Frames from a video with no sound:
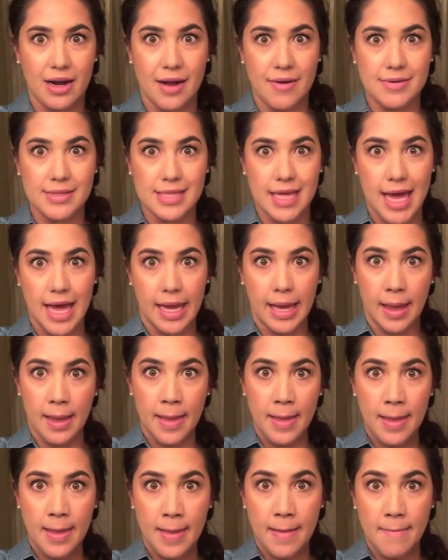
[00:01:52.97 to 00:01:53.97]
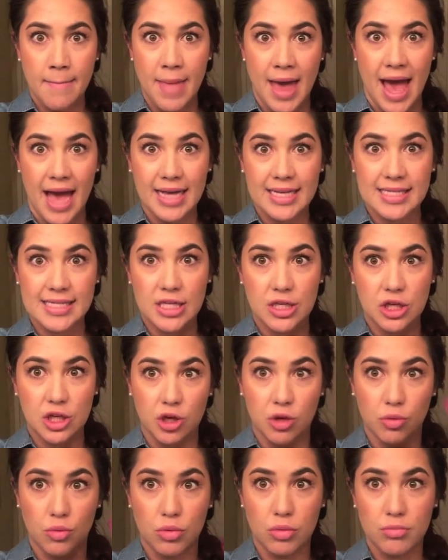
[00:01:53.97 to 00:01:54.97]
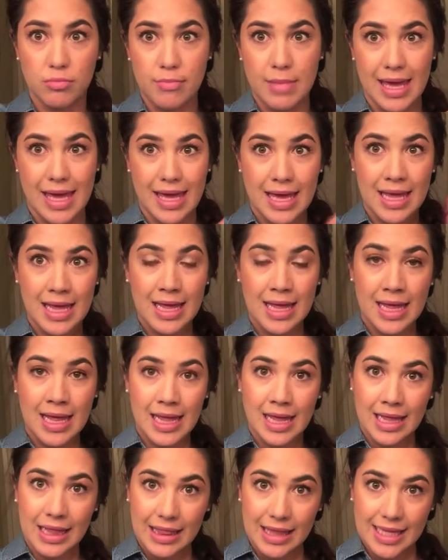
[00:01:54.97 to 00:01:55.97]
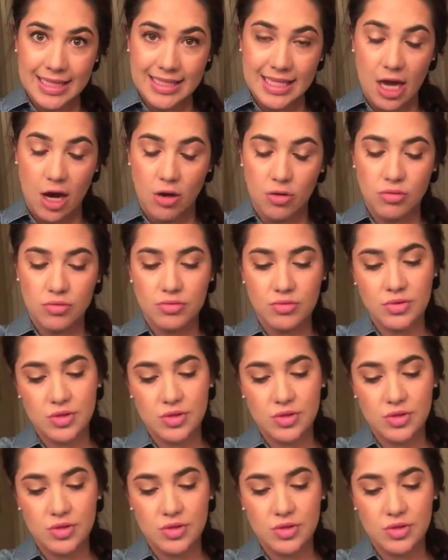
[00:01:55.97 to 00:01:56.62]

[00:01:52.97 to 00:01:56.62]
And I was like, Max, you, me, let's go.